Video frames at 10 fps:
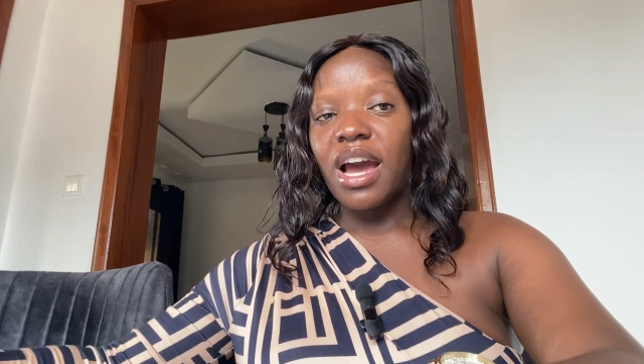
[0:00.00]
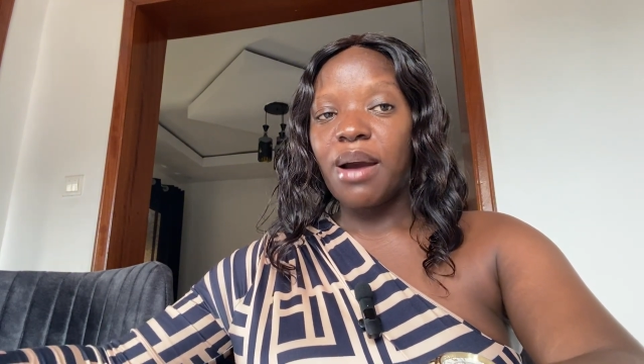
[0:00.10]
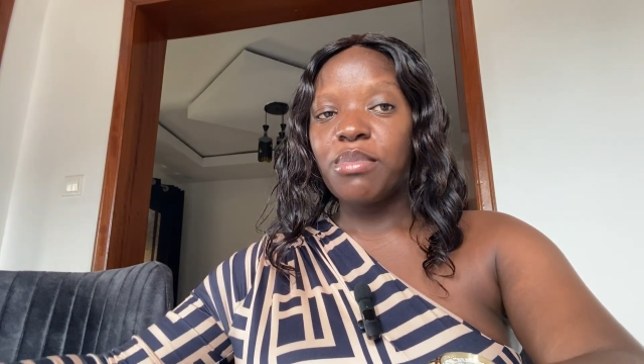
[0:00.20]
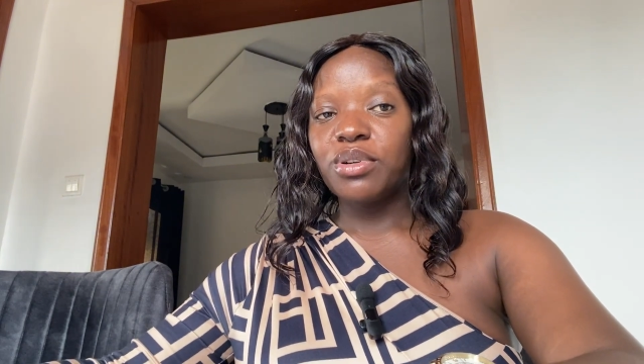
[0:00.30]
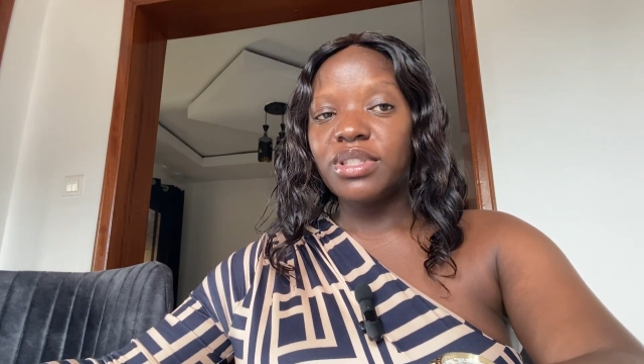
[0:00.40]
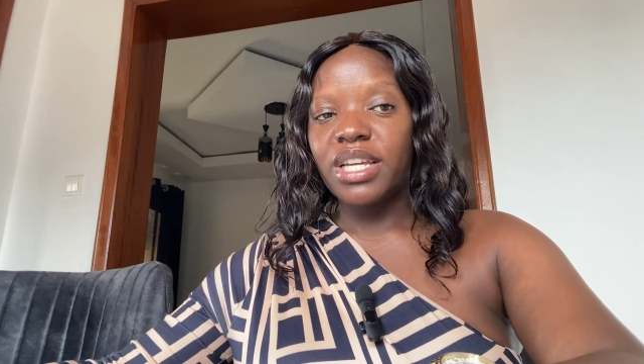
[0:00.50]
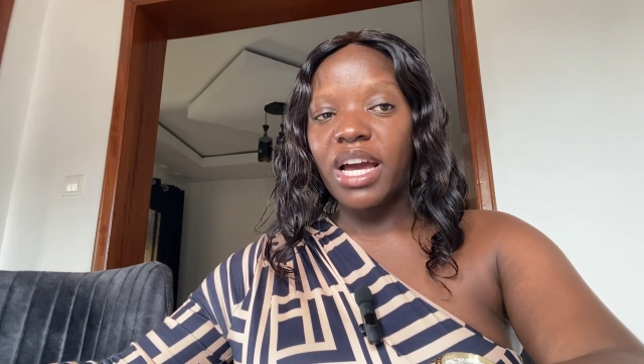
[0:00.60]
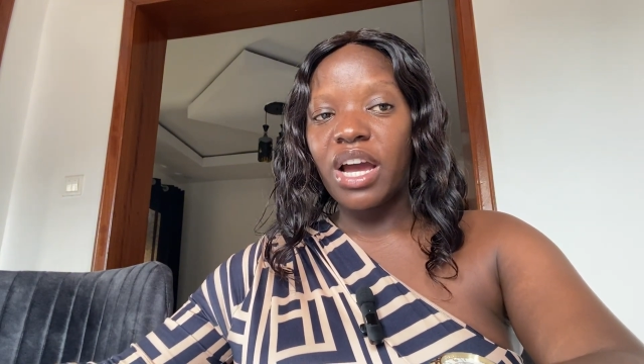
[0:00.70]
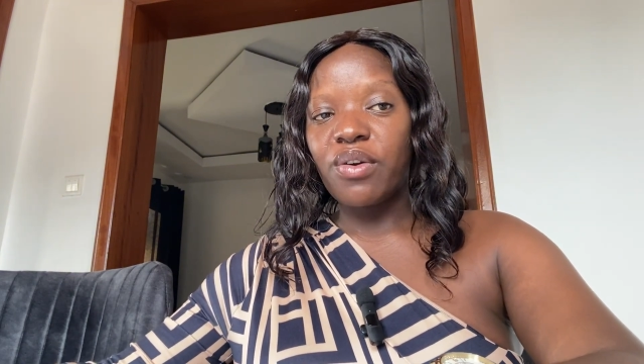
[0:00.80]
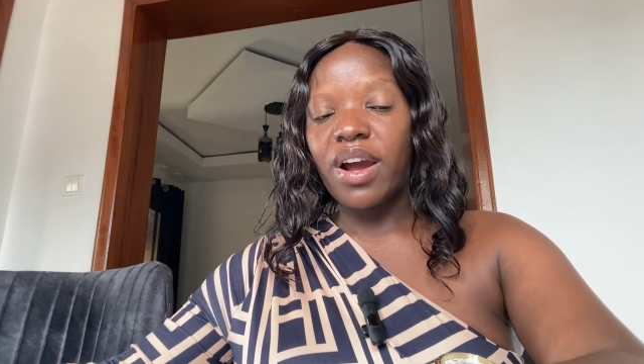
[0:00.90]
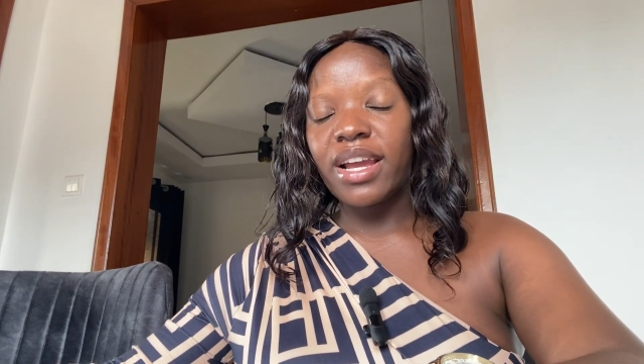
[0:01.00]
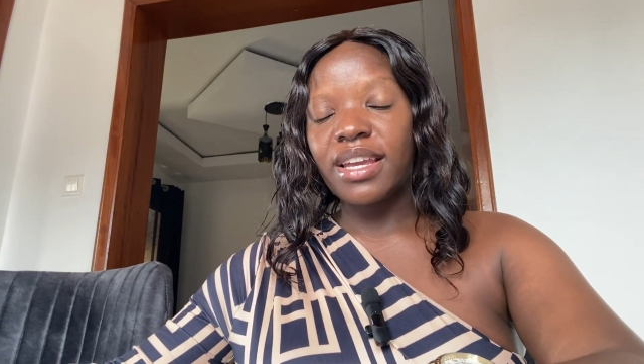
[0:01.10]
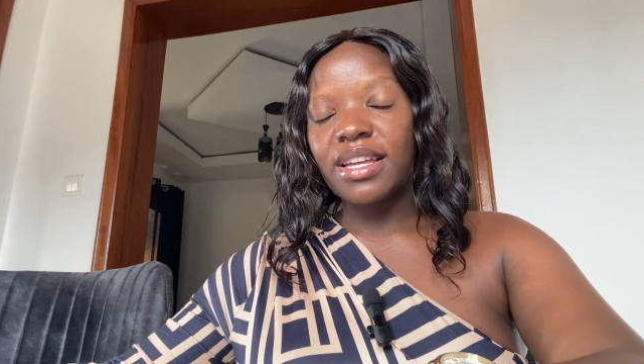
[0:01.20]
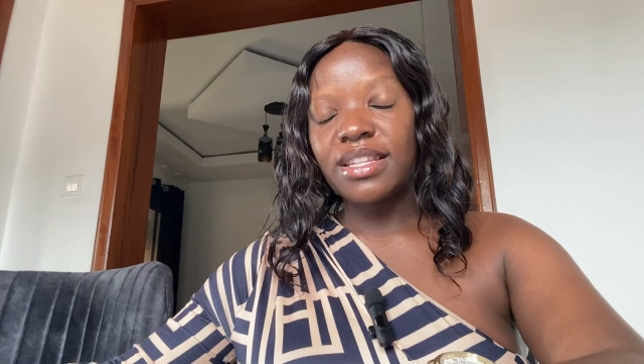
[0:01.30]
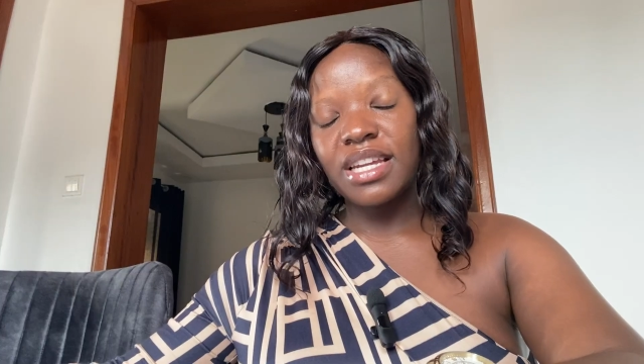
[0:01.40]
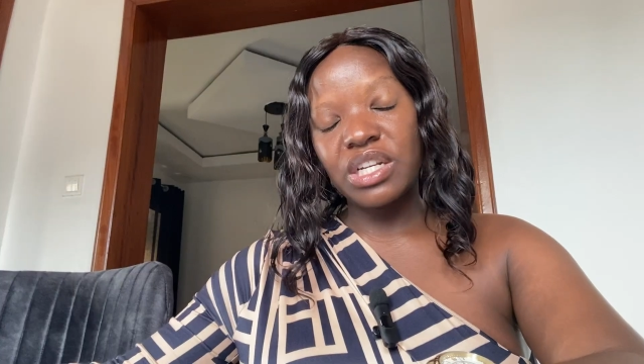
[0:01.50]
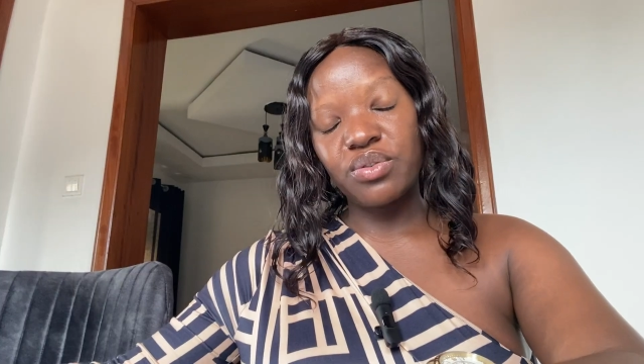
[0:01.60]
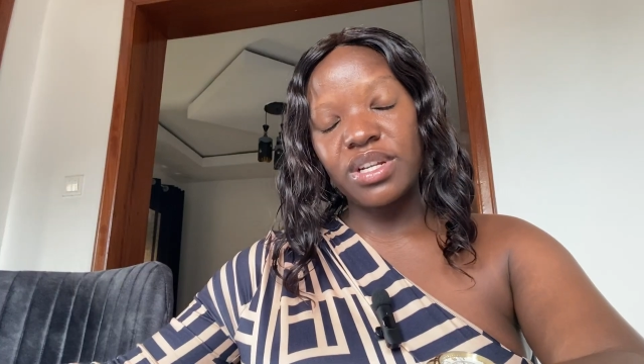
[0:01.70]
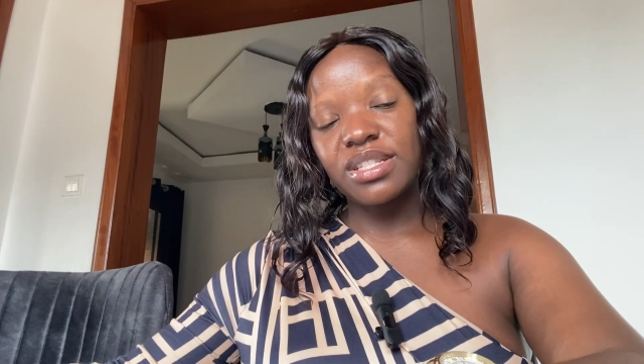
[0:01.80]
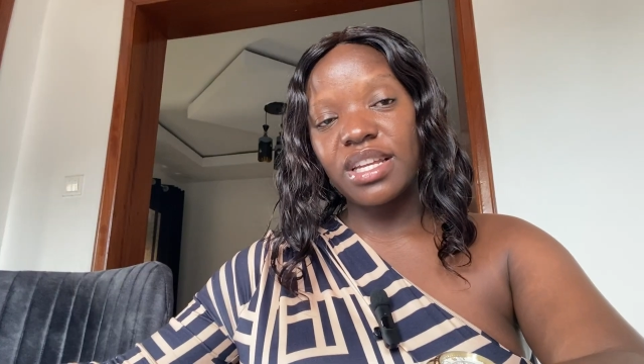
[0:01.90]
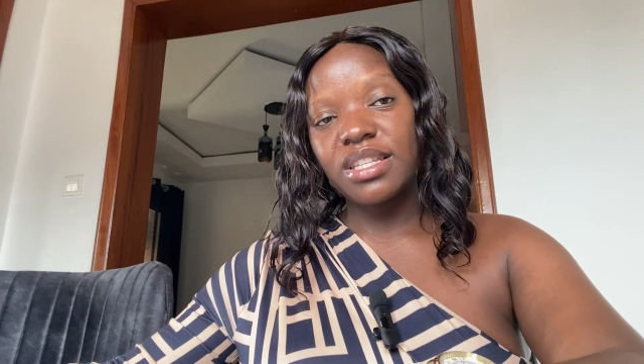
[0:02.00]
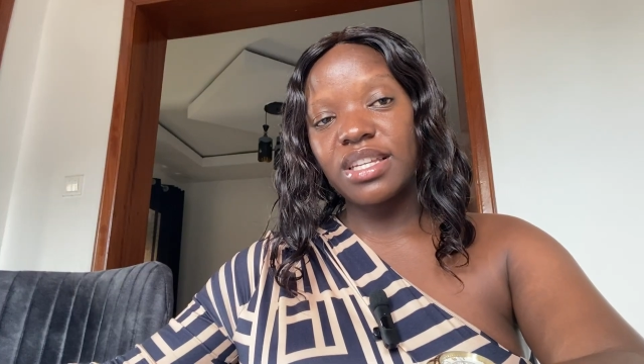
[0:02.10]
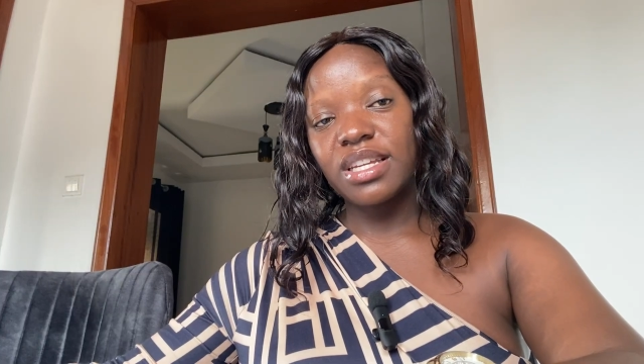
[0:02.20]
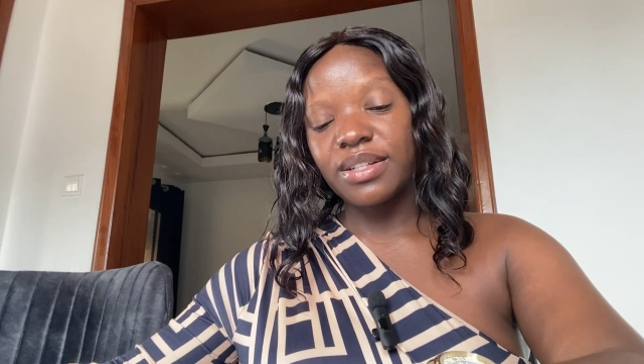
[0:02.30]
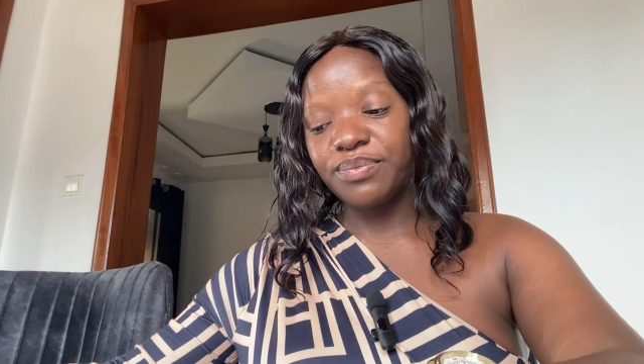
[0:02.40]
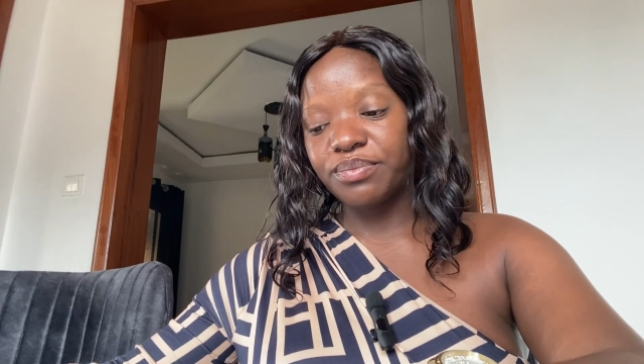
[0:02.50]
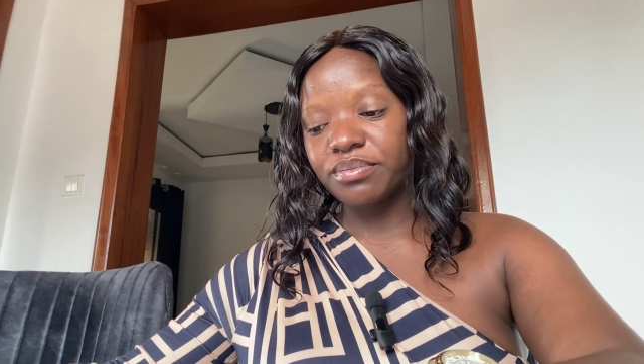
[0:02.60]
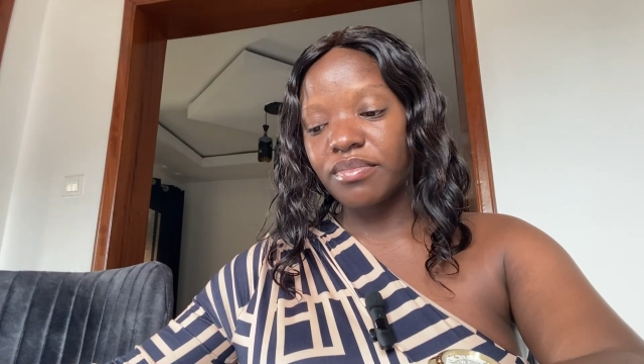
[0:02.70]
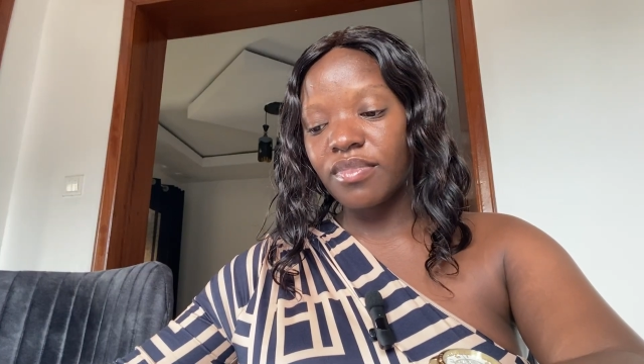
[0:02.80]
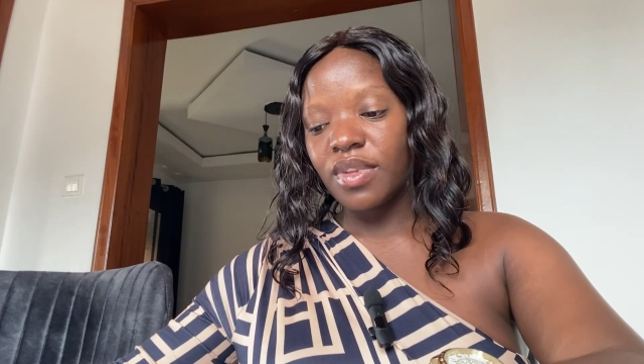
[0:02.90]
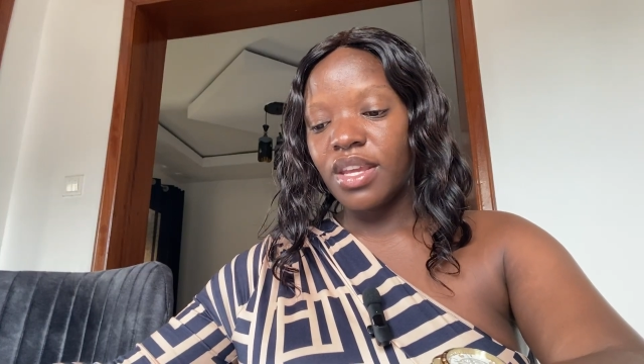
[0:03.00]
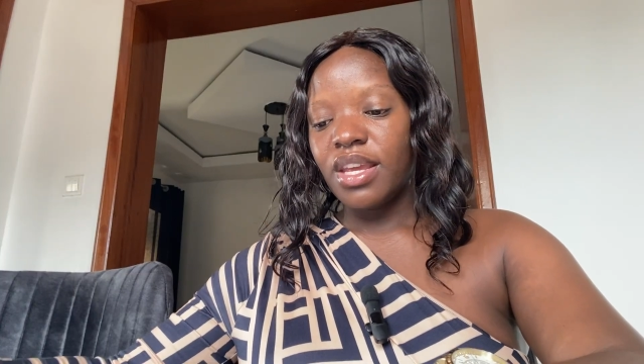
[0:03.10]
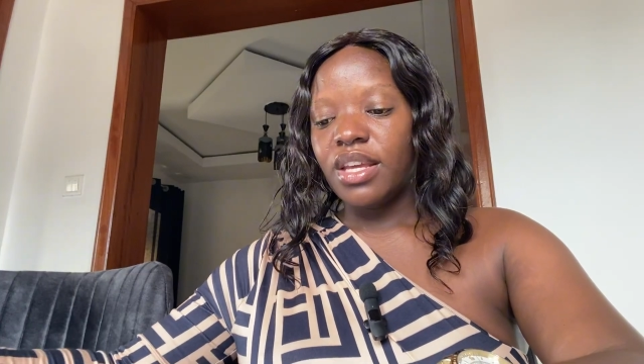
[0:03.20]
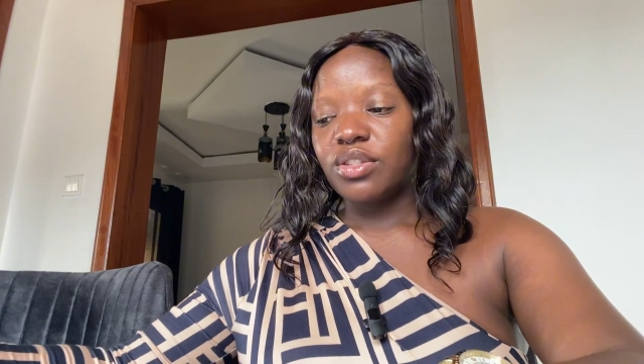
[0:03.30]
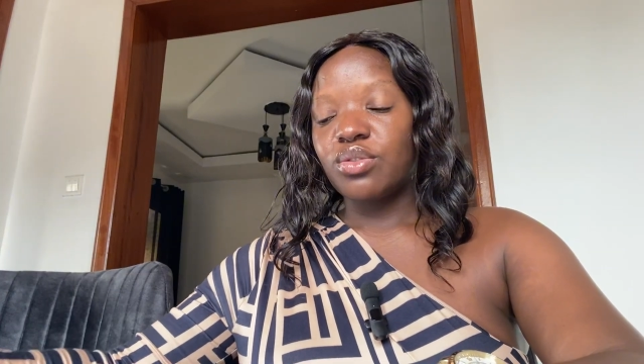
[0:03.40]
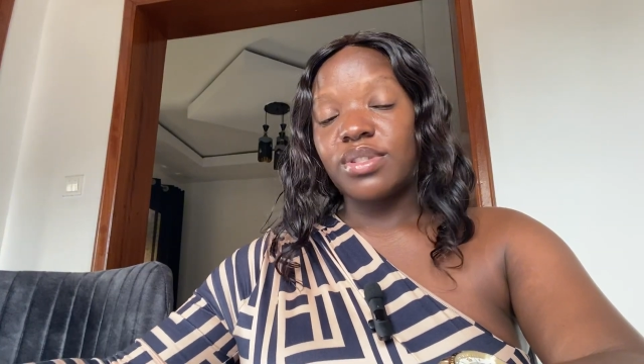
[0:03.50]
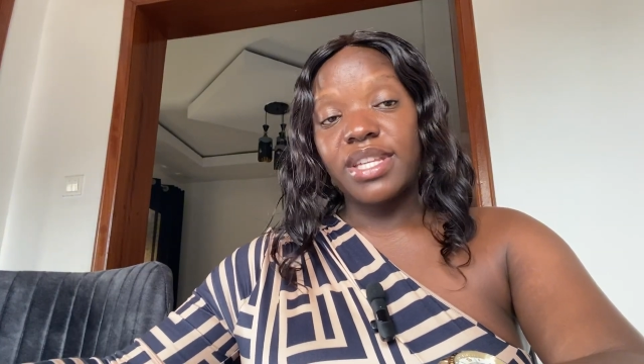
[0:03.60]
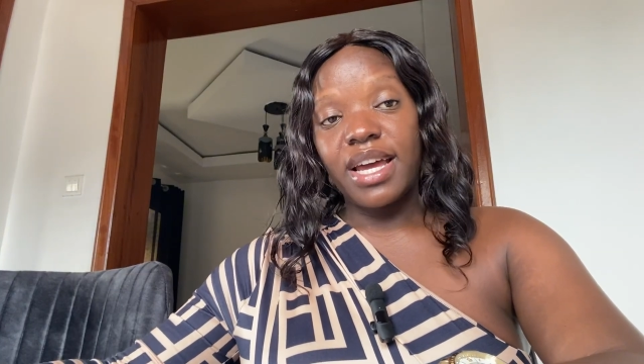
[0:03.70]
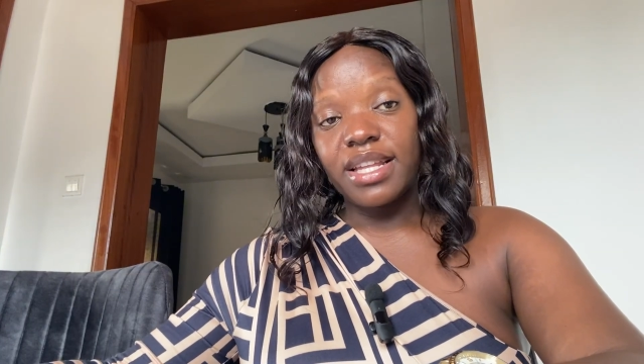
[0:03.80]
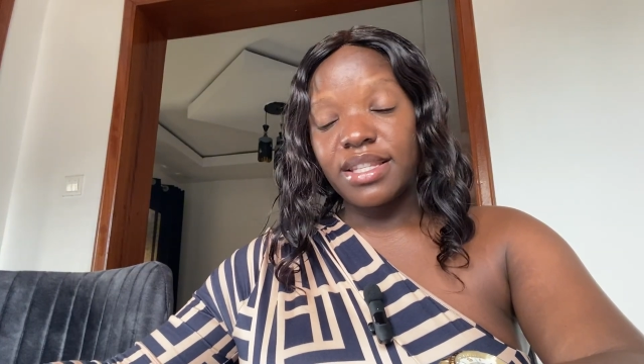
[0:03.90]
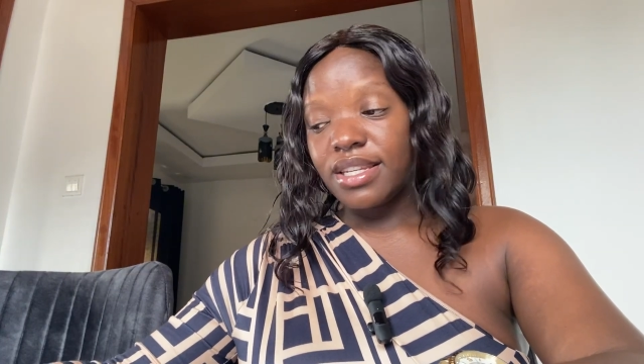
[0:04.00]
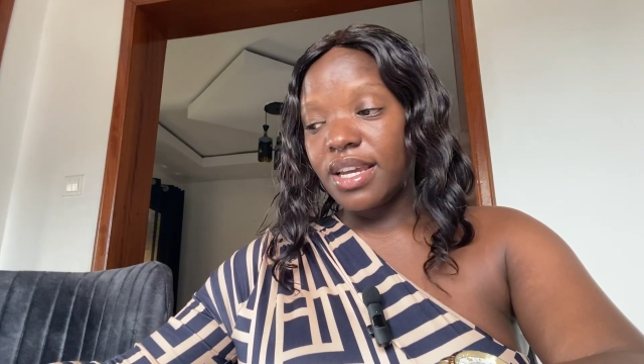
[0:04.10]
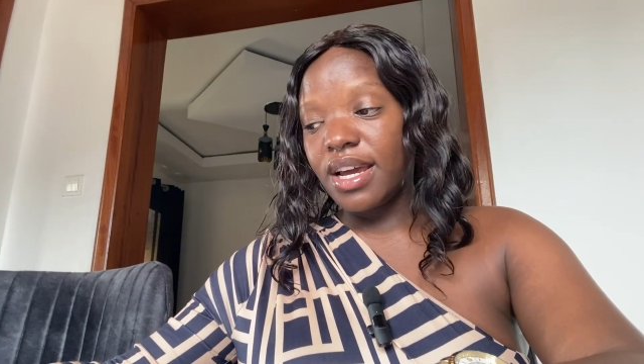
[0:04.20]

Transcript: about how I get interested to start